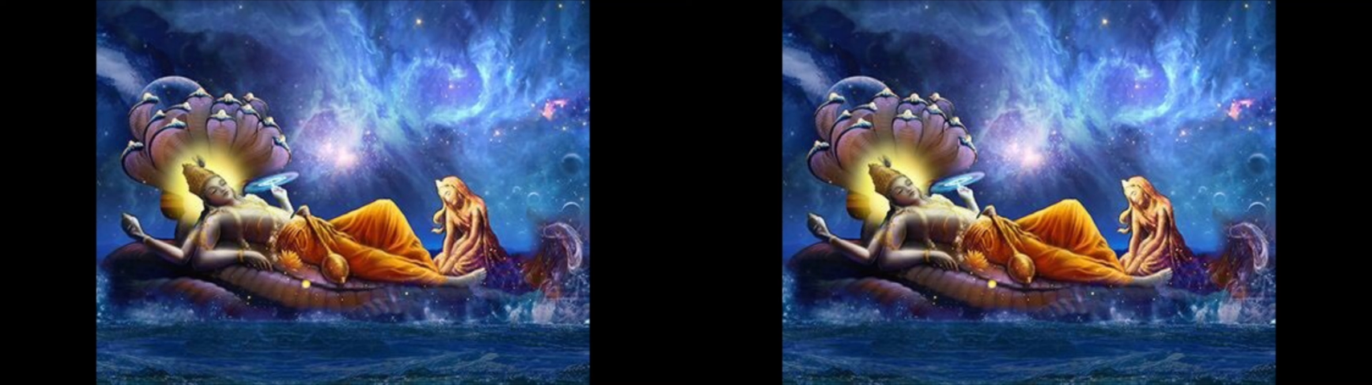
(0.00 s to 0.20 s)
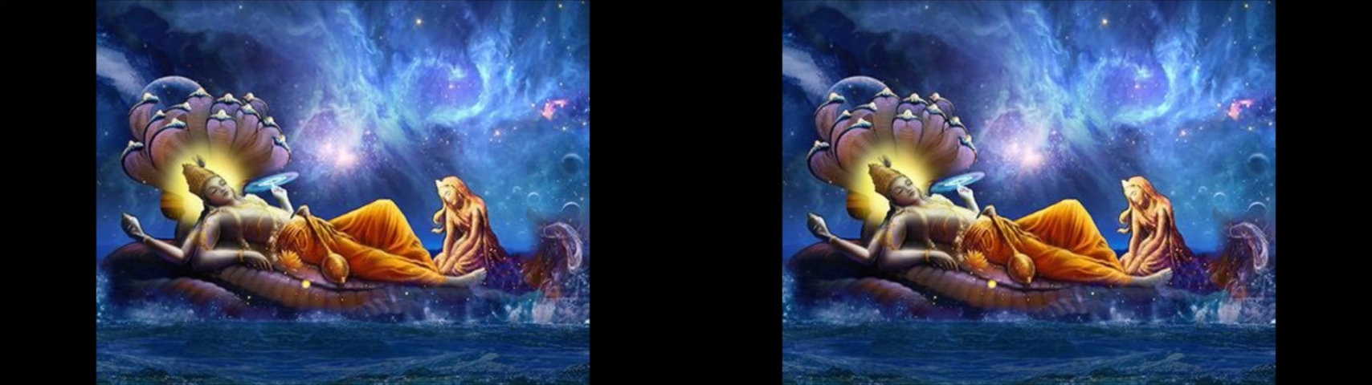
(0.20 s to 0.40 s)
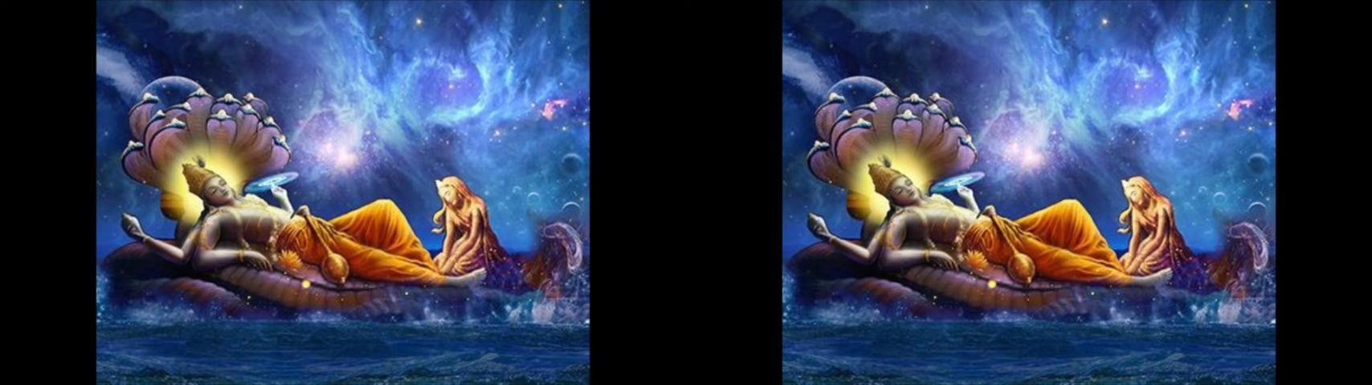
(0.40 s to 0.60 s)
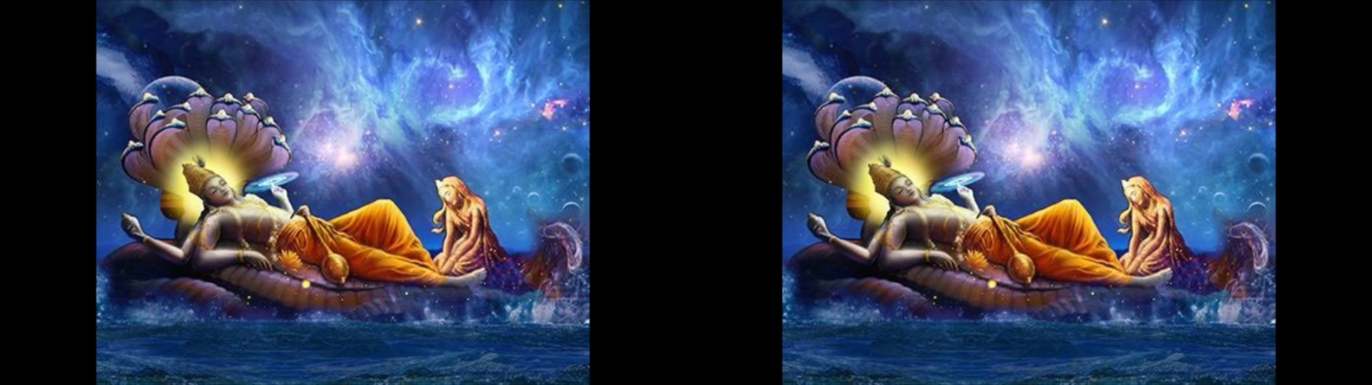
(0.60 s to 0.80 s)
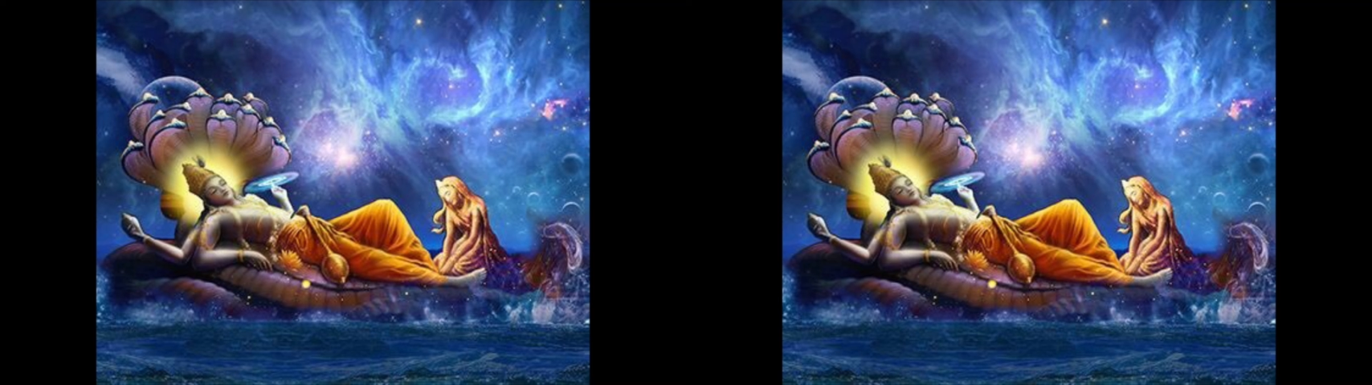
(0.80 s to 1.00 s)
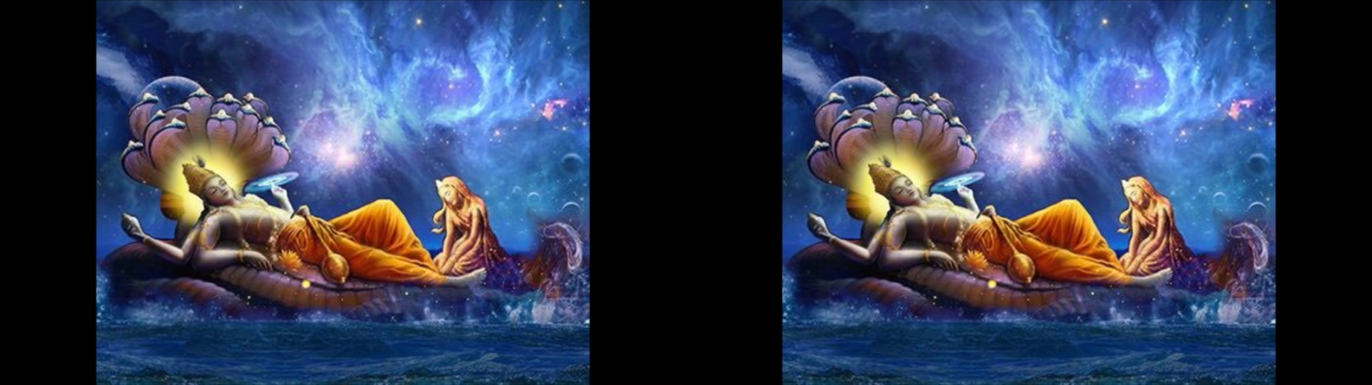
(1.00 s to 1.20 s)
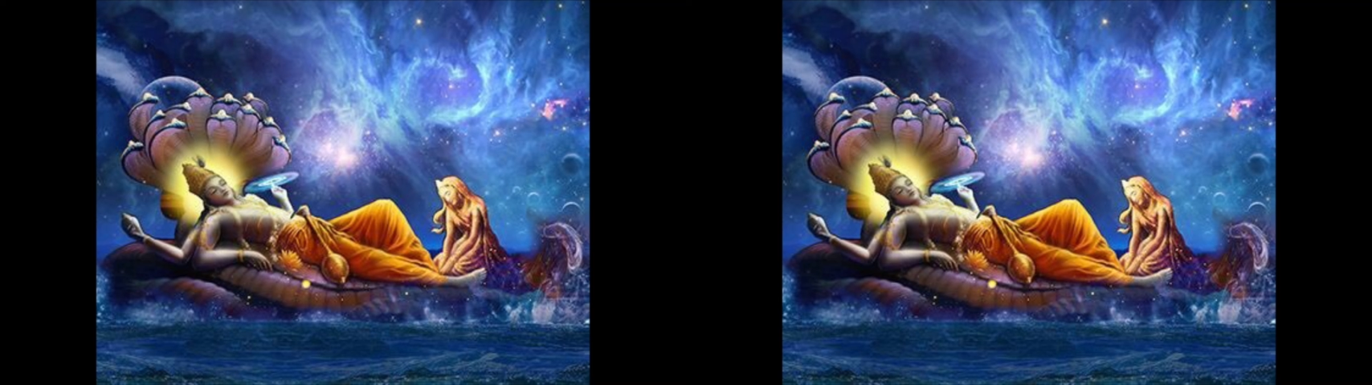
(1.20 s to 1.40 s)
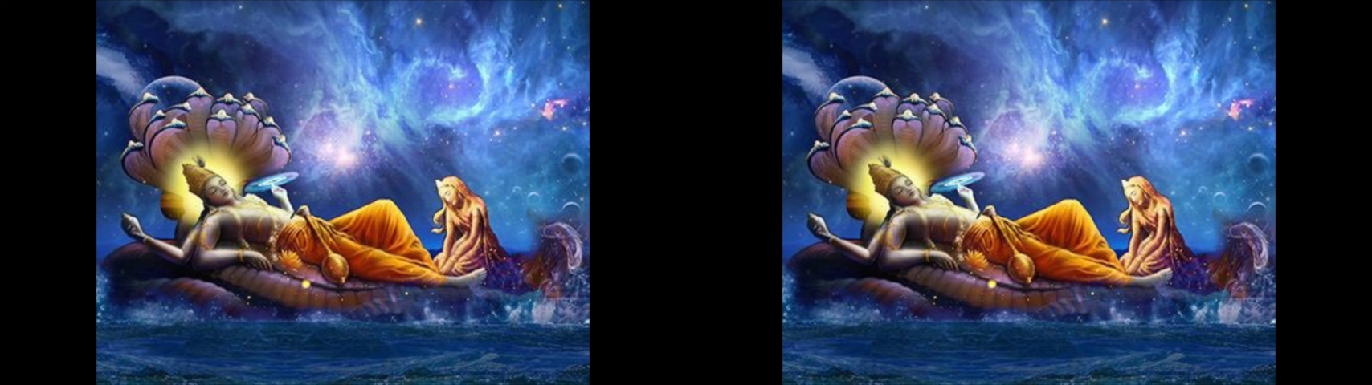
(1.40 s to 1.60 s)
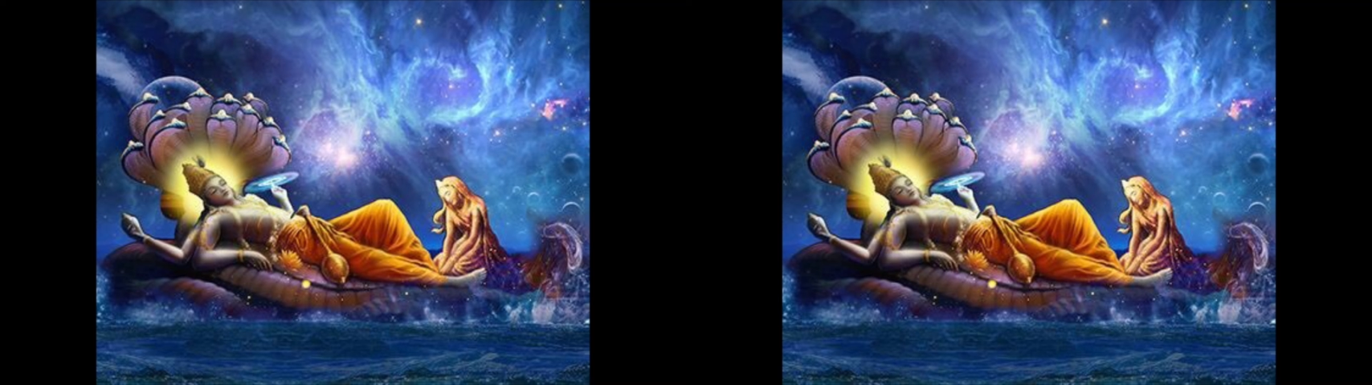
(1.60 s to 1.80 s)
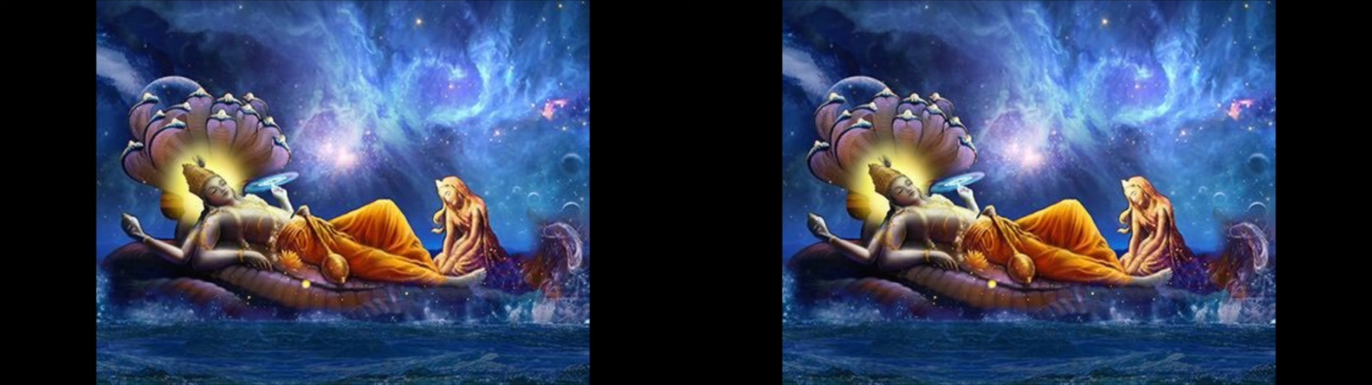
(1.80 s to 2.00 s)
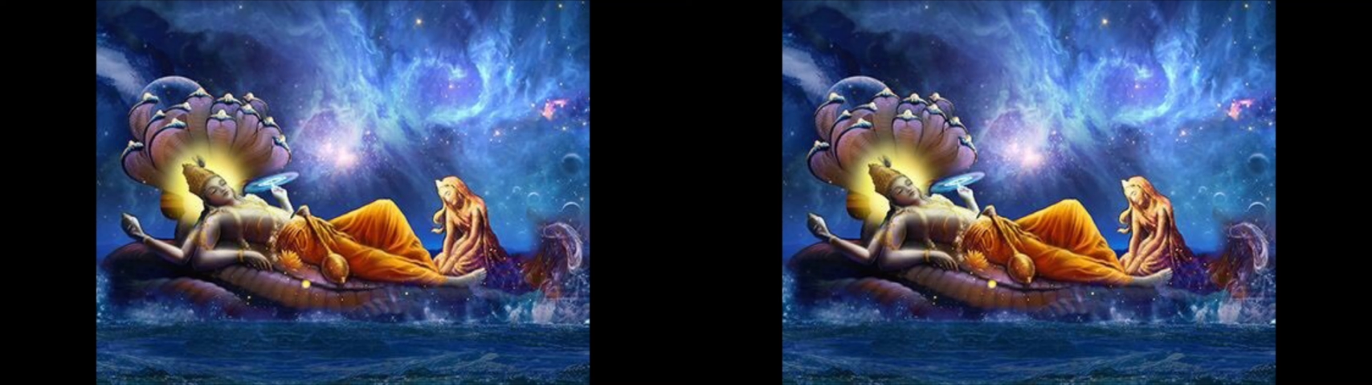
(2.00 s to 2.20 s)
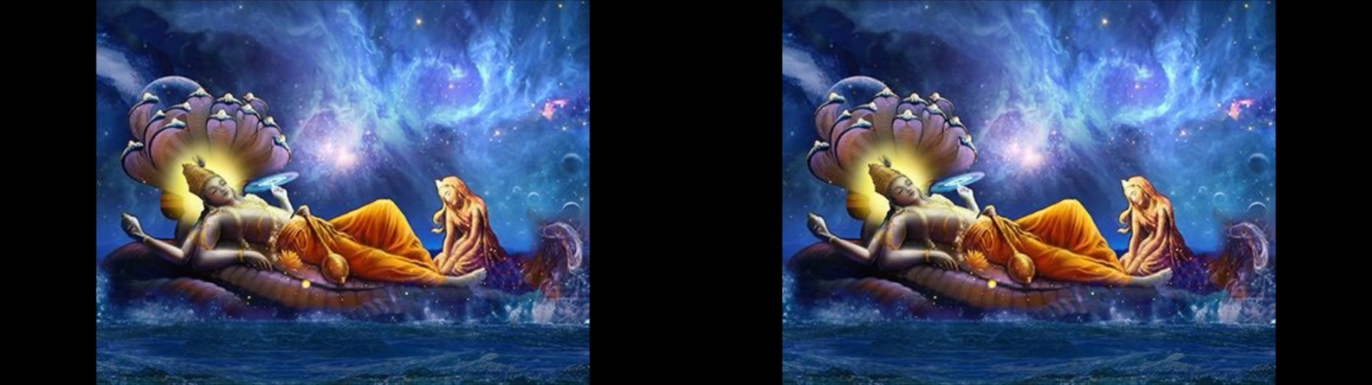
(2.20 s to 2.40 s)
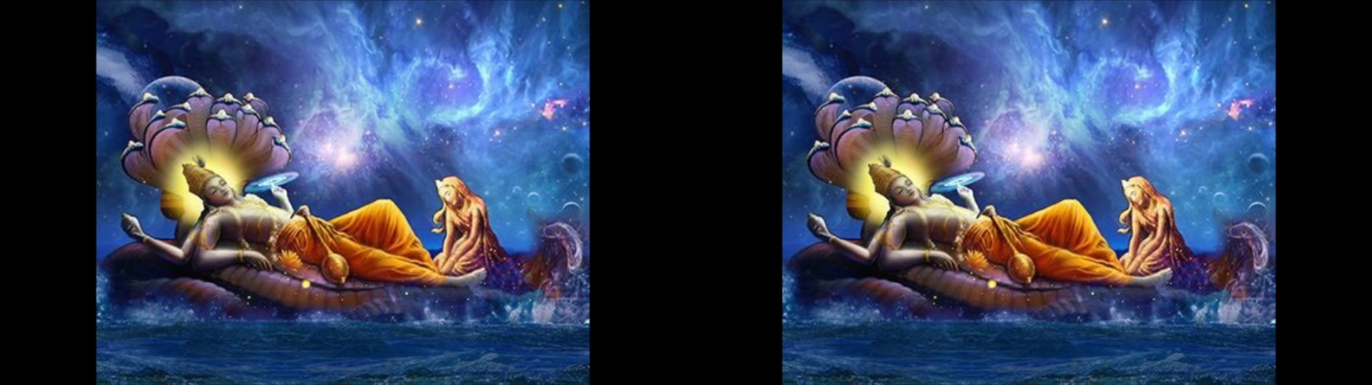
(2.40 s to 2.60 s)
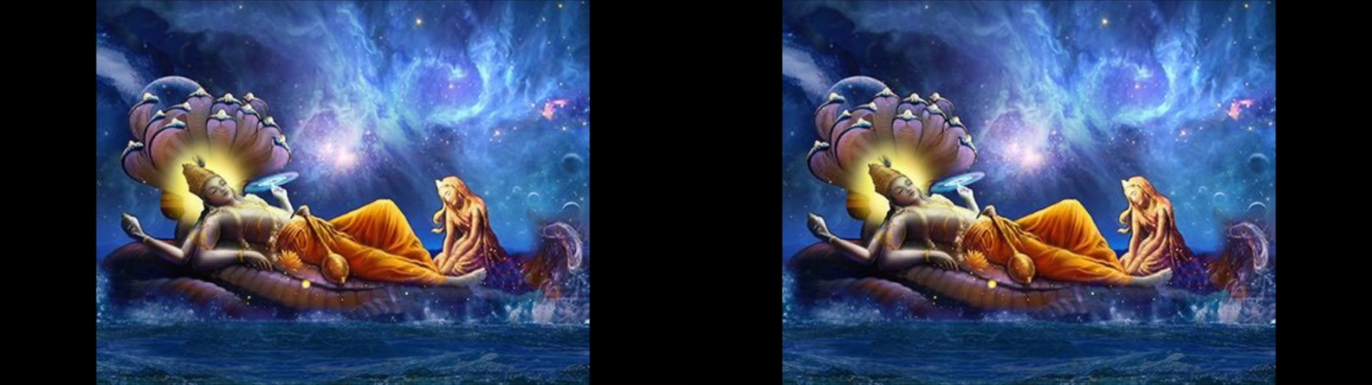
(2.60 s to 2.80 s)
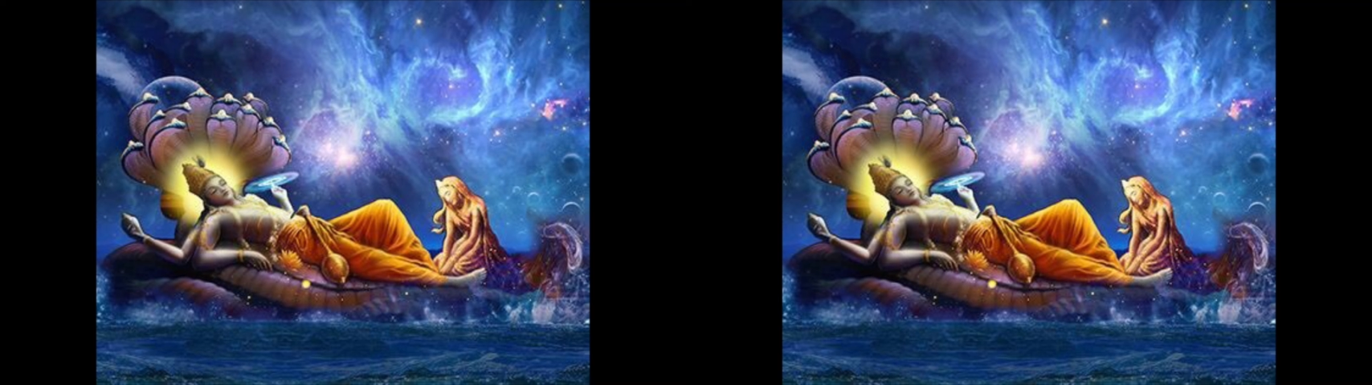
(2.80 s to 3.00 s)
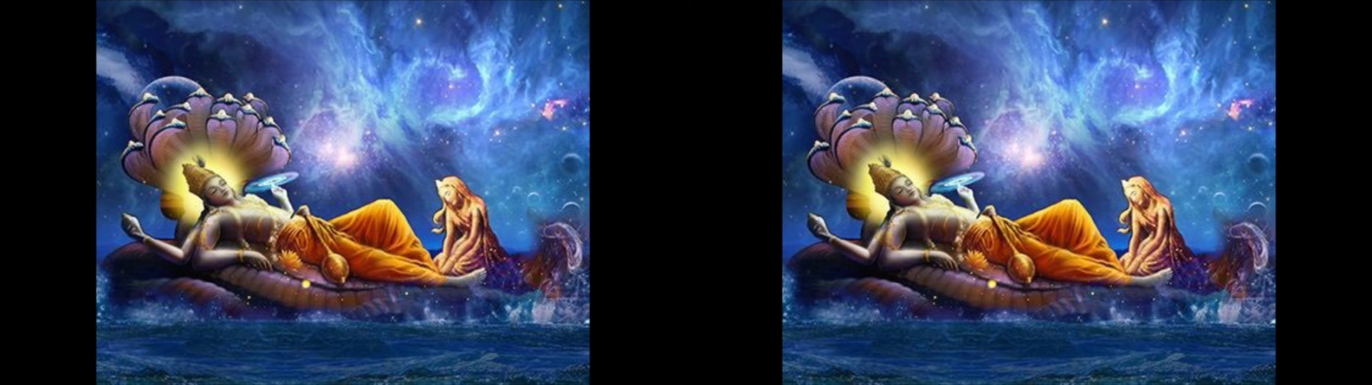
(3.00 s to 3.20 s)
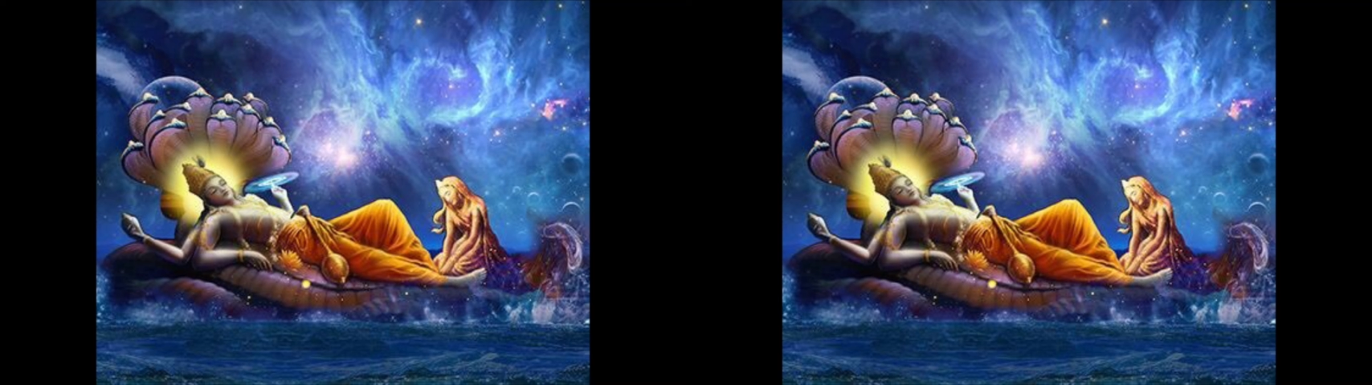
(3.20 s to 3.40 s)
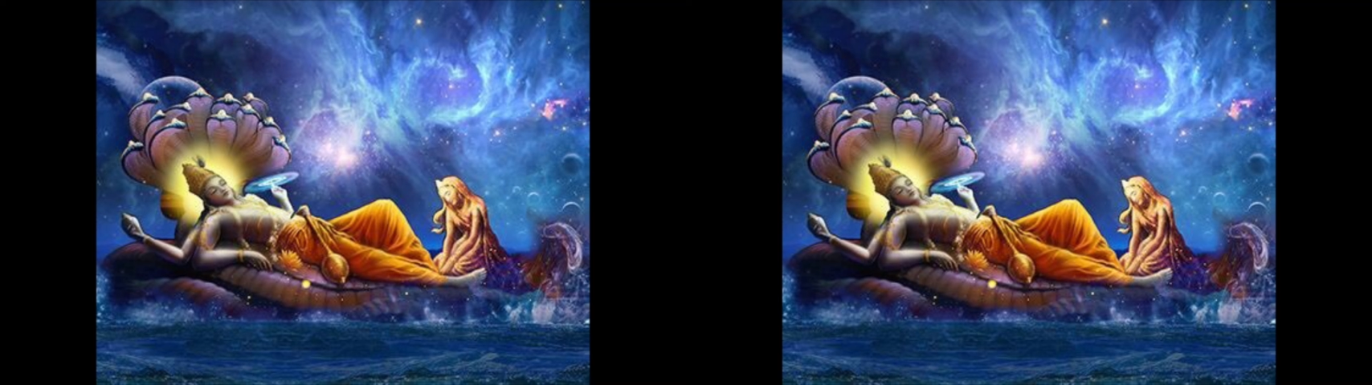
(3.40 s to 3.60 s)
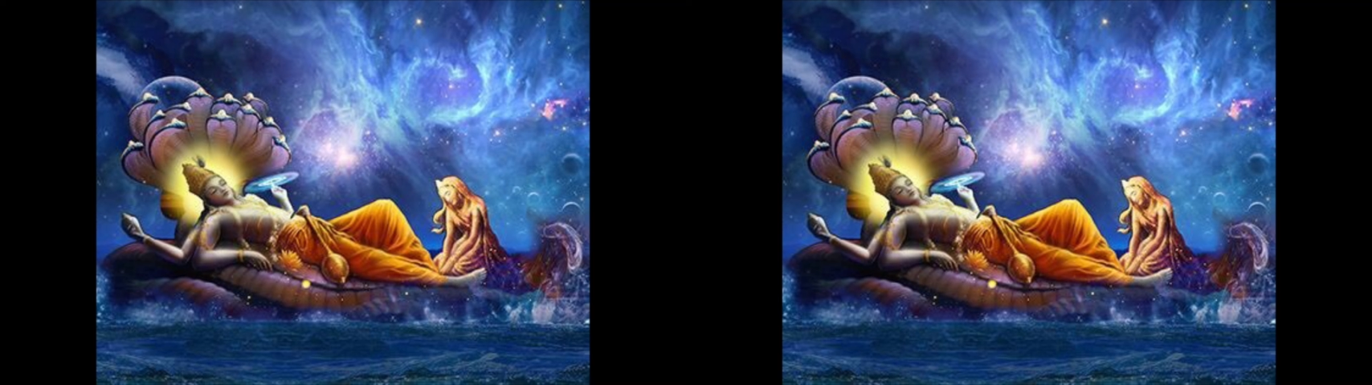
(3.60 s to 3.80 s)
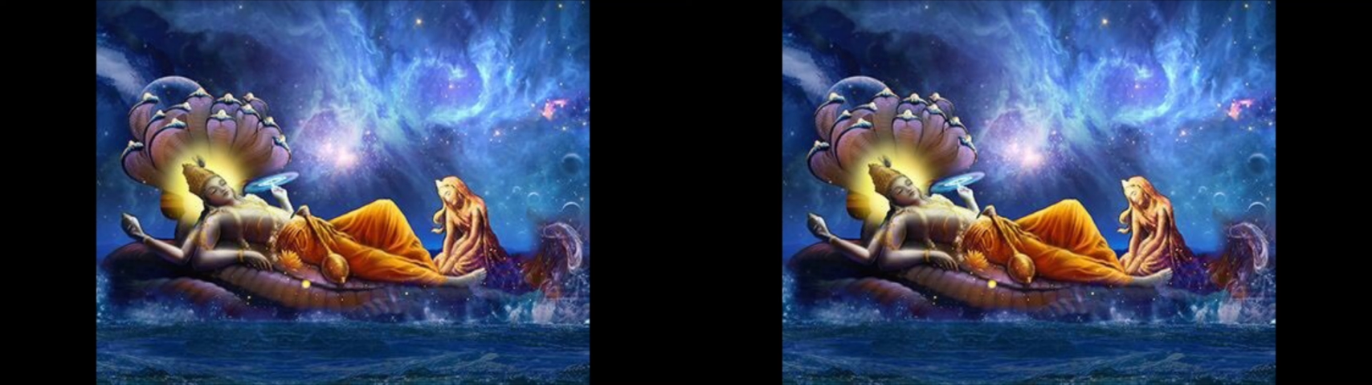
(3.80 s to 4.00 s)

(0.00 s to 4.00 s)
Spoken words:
[unreadable: no face in view]